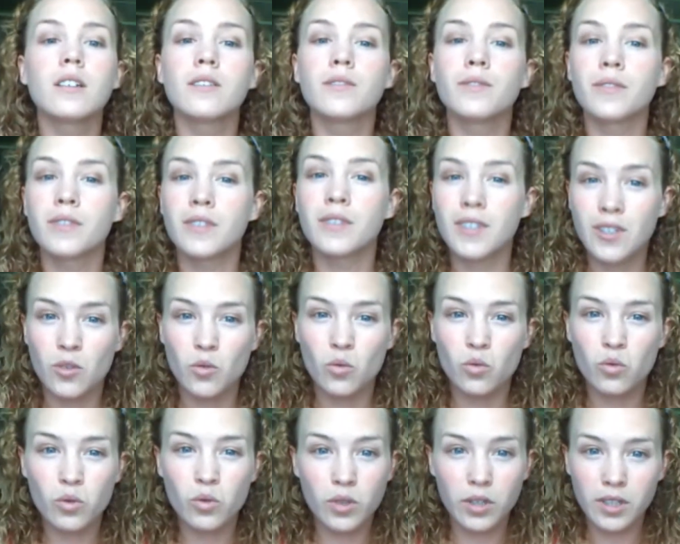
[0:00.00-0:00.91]
This is
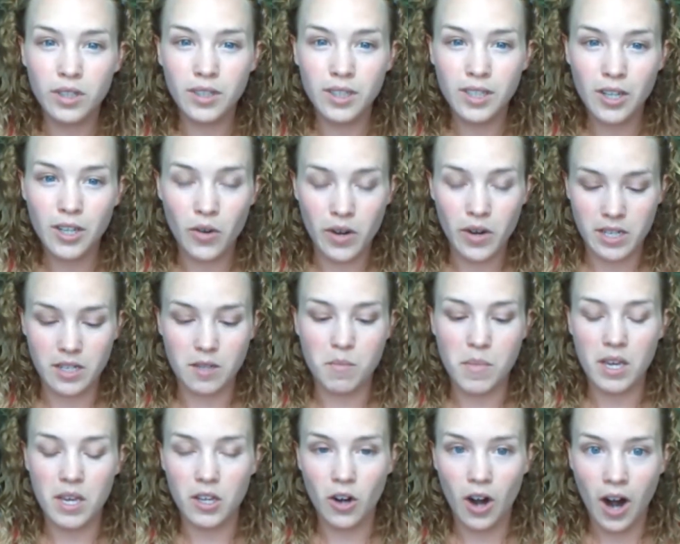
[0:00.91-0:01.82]
really going to
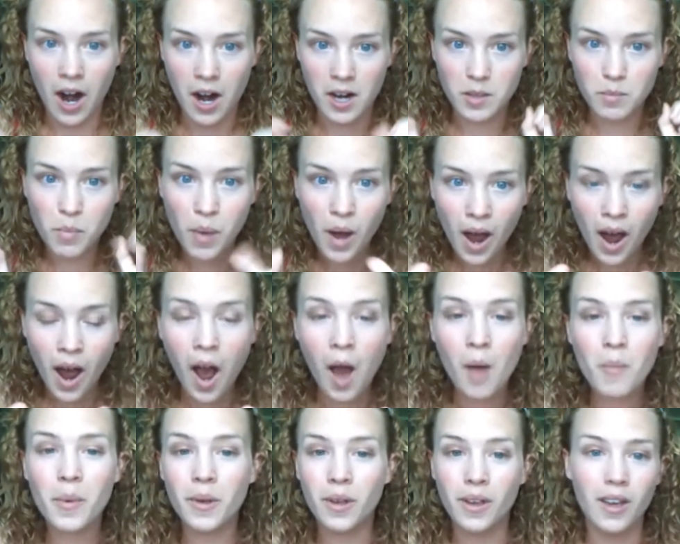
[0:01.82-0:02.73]
make your eyes pop.